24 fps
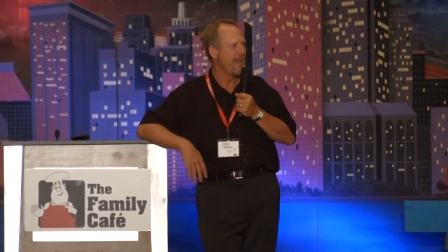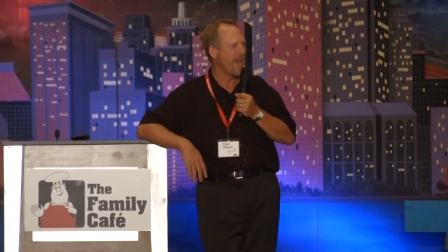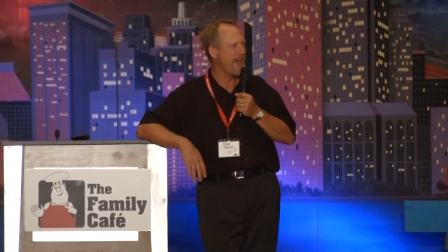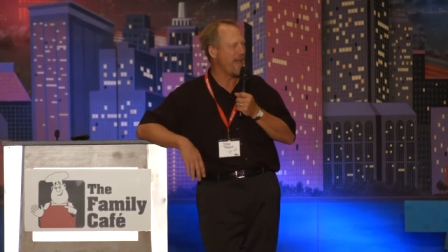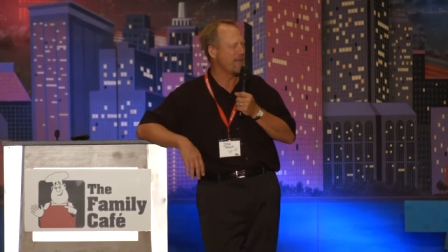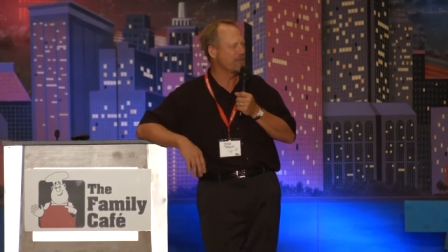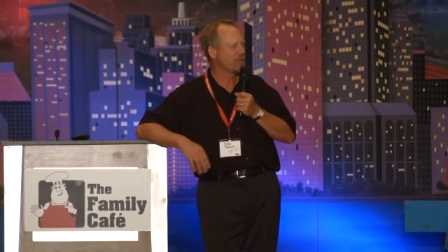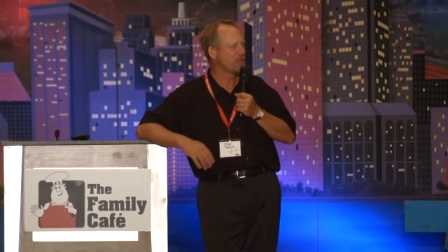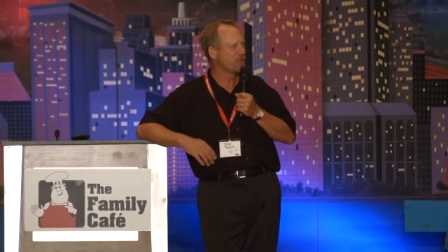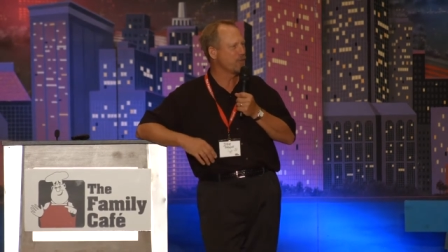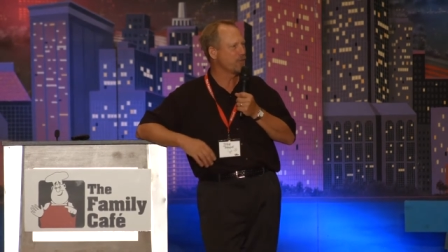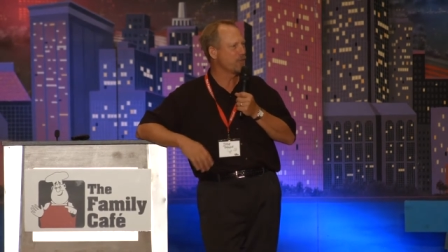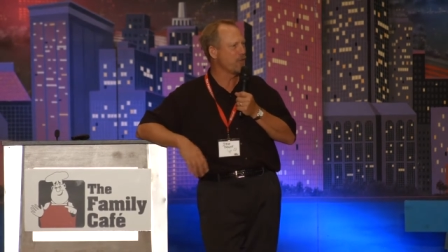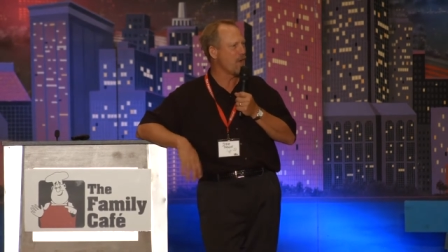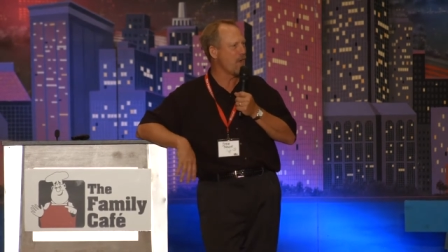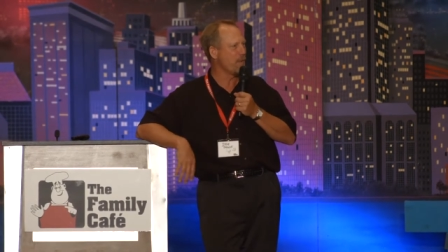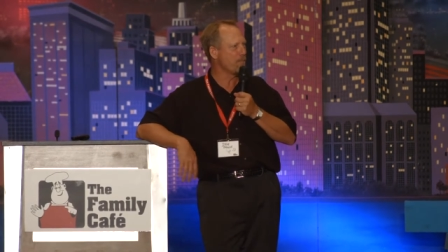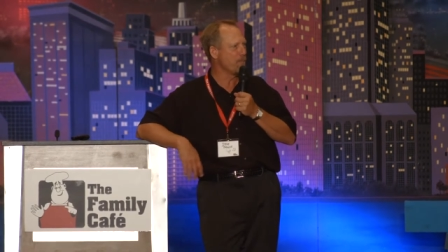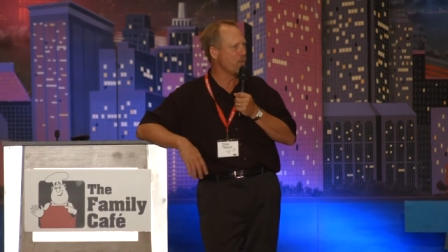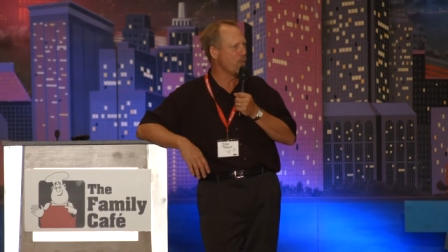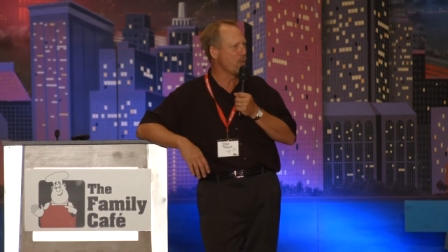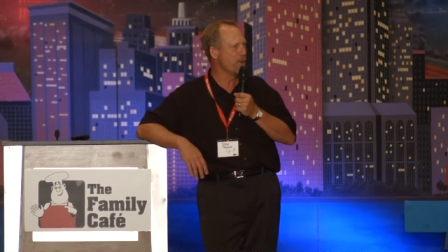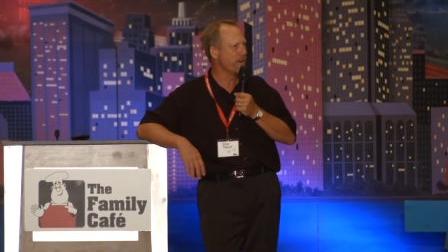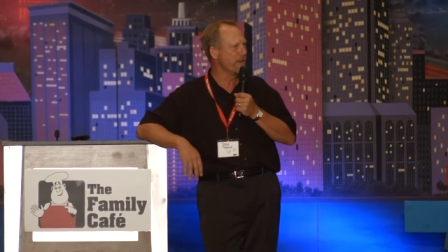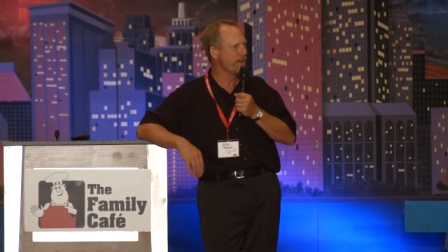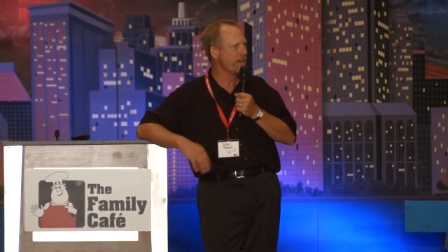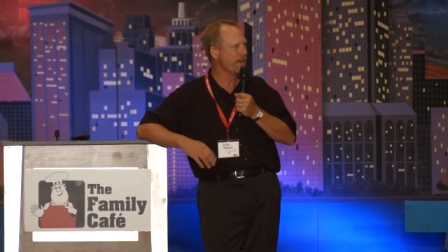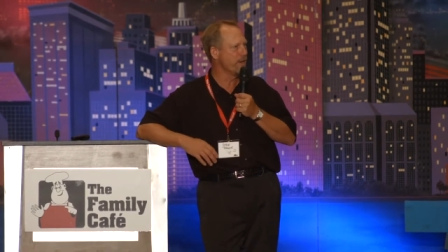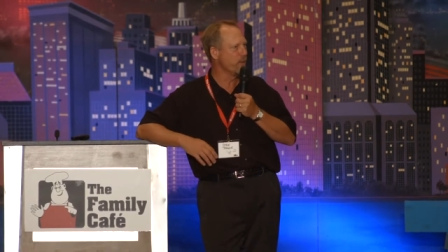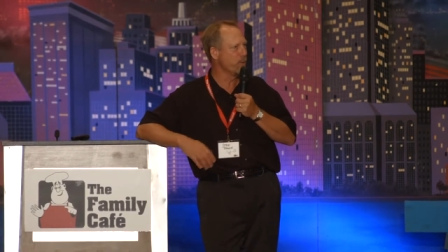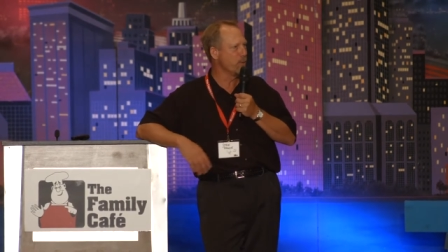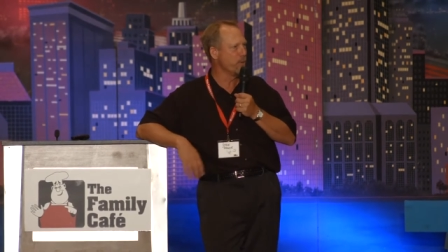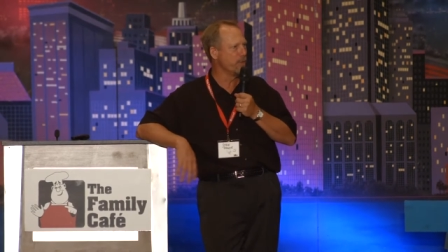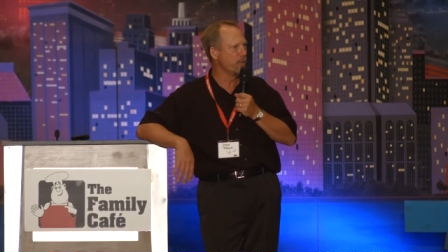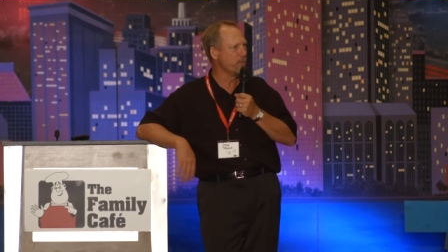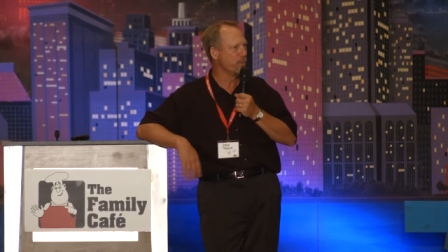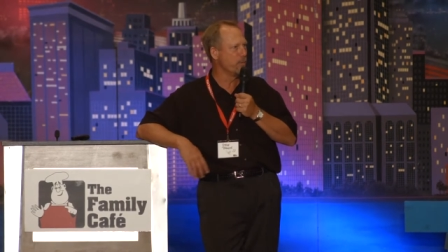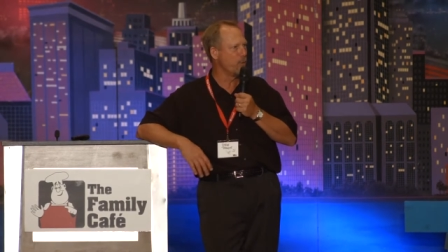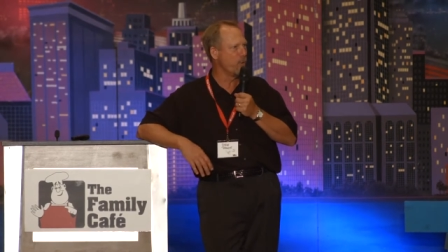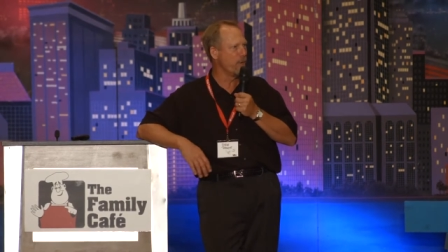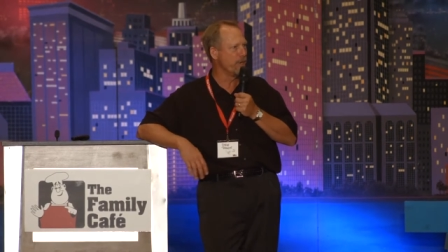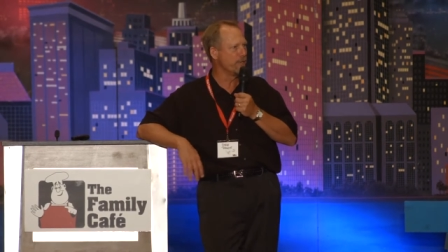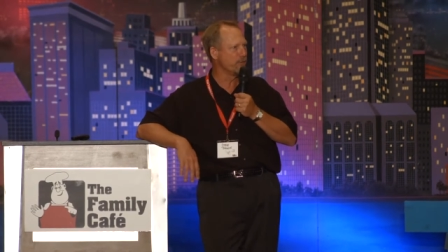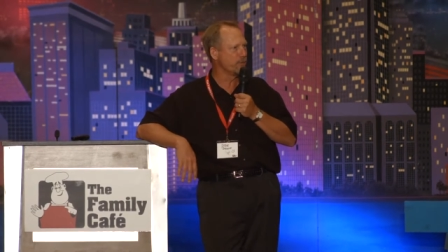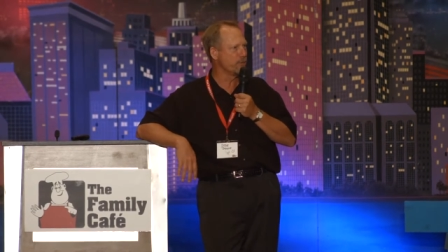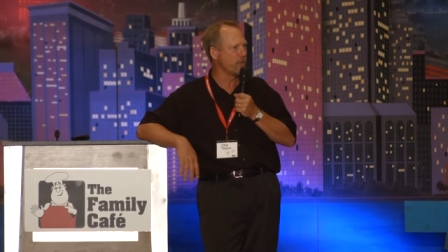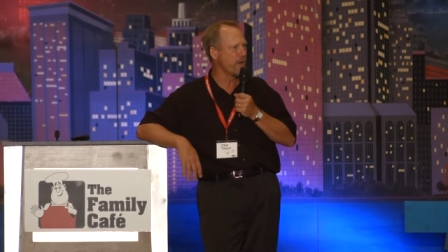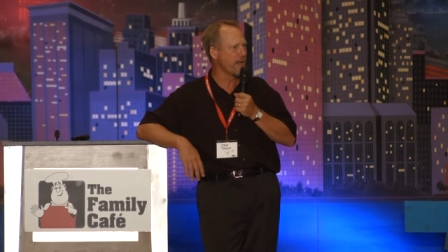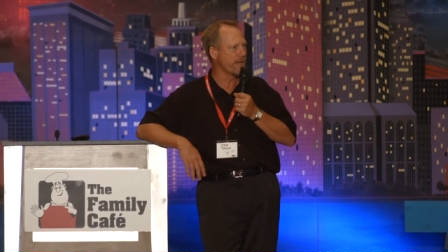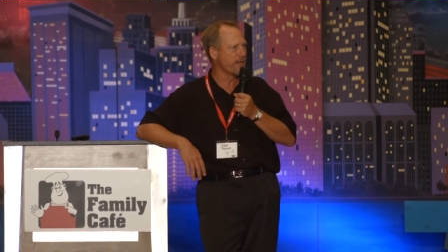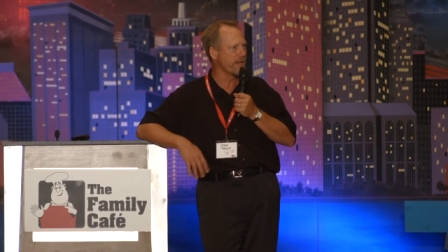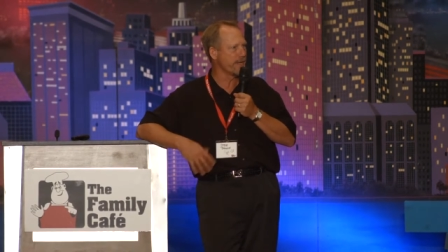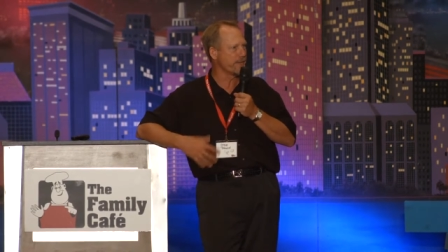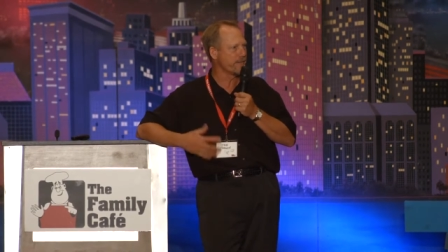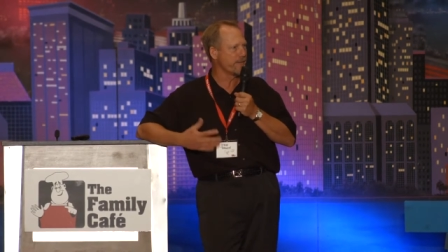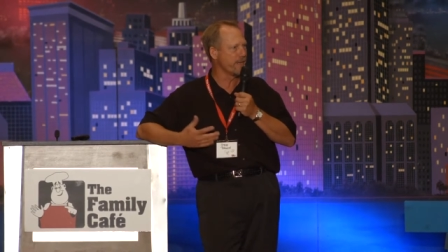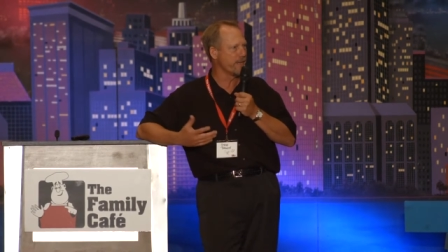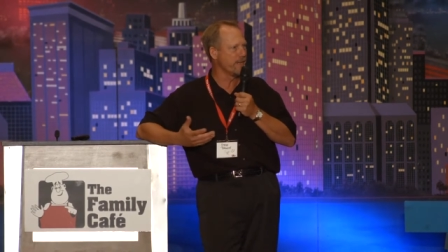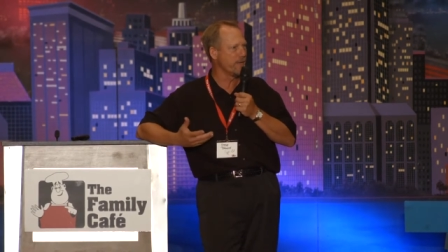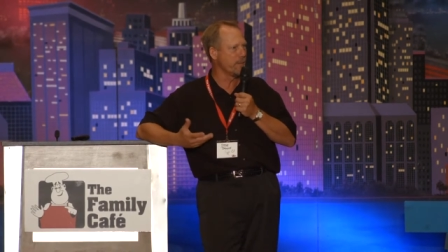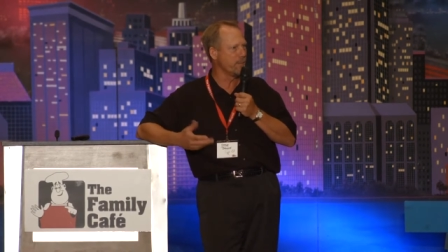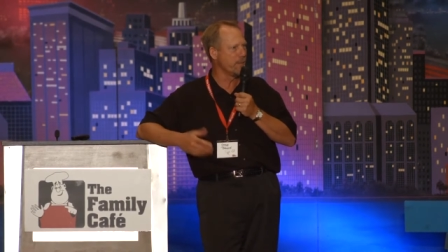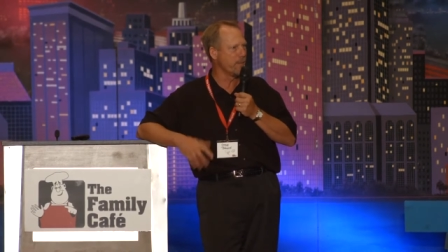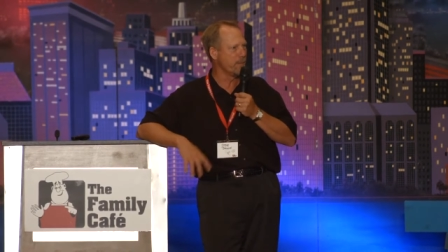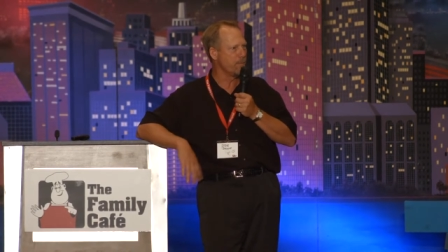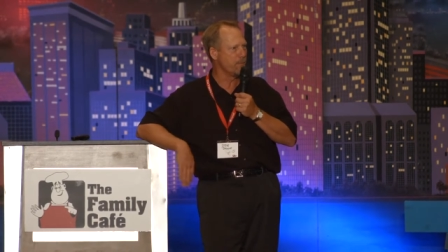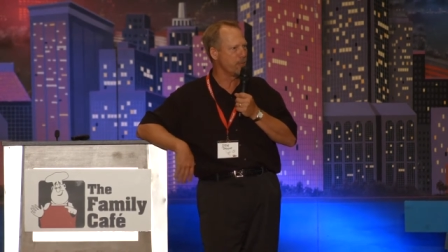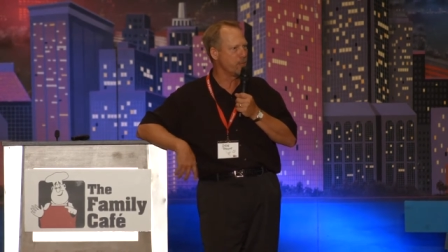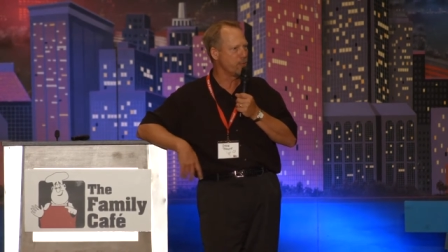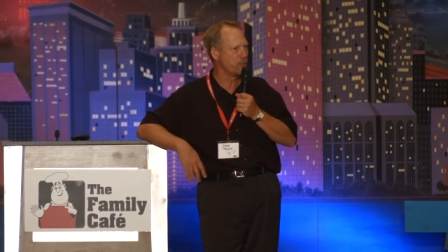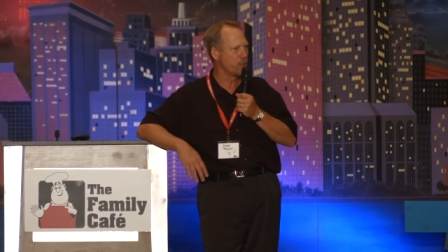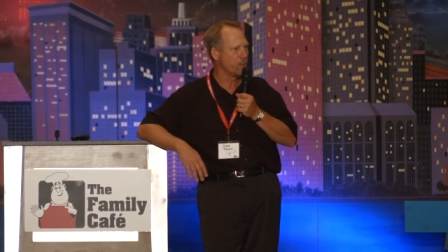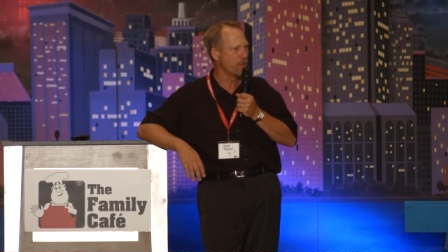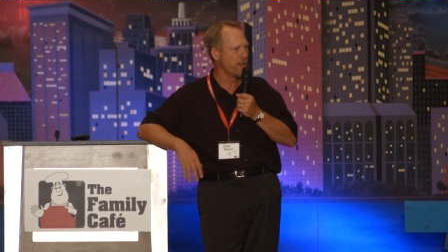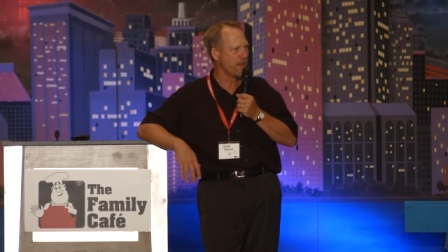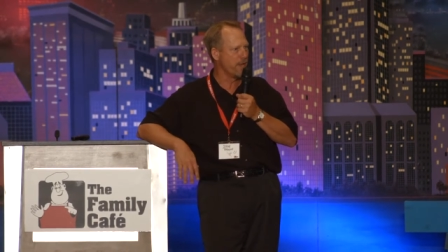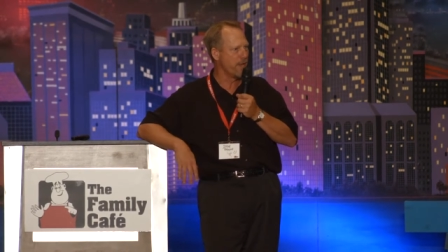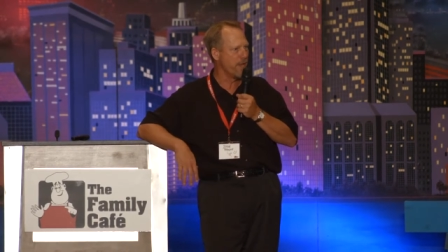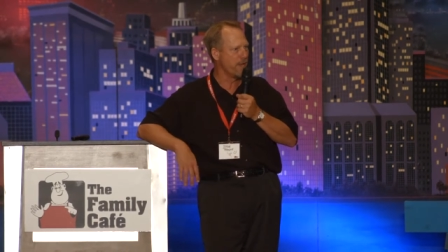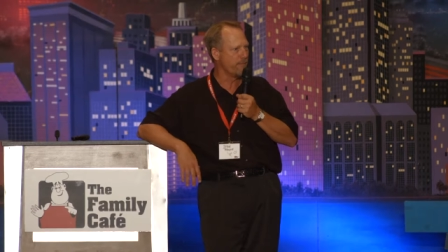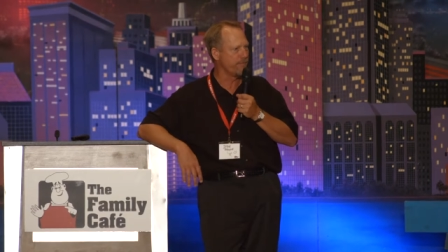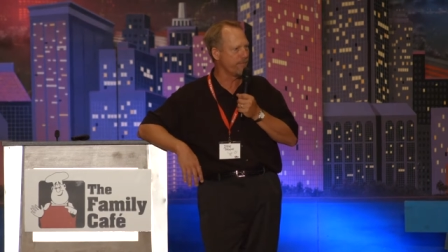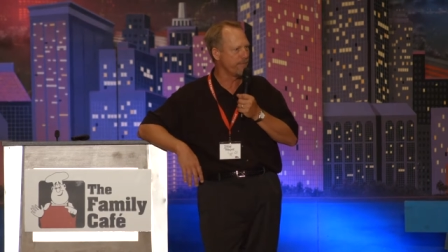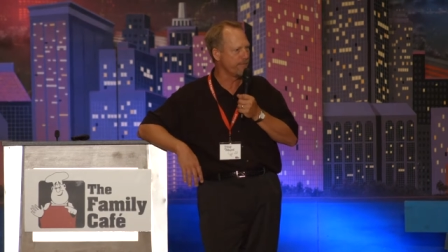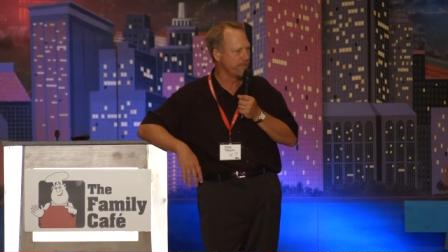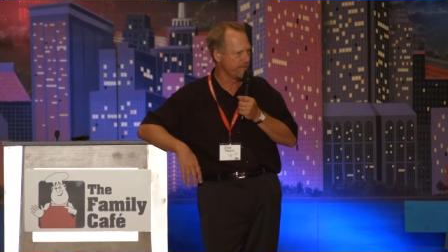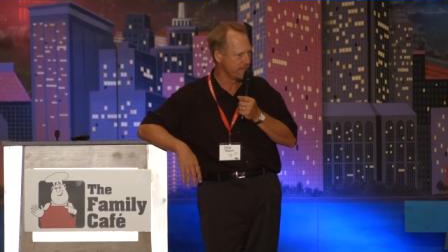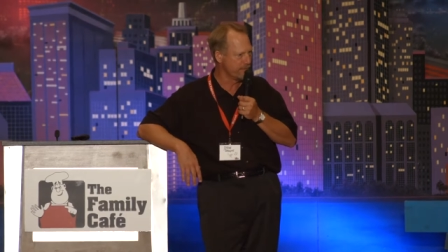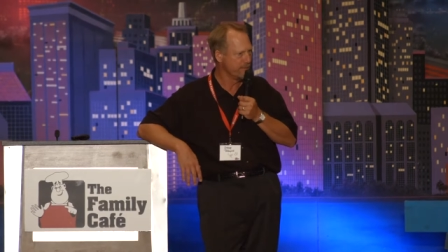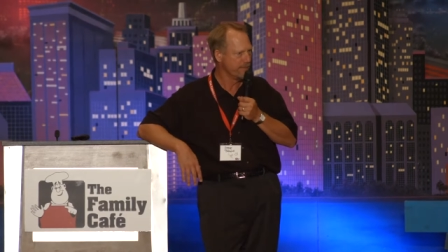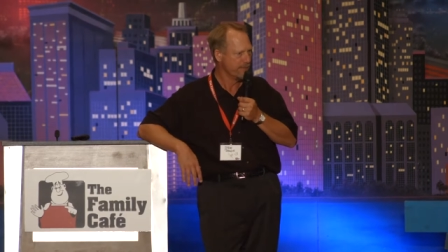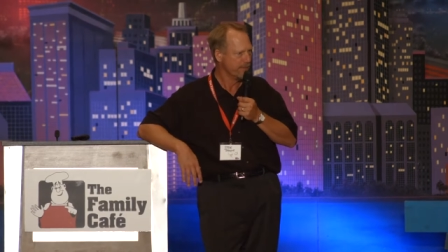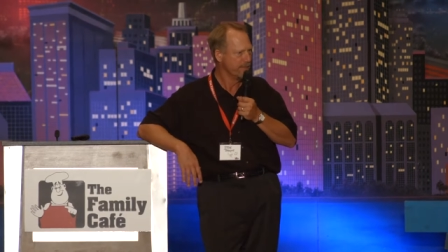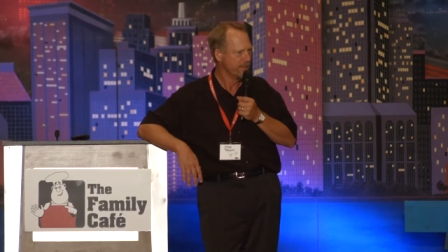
after sophomore year, when the boys are, I guess, a little bit mature enough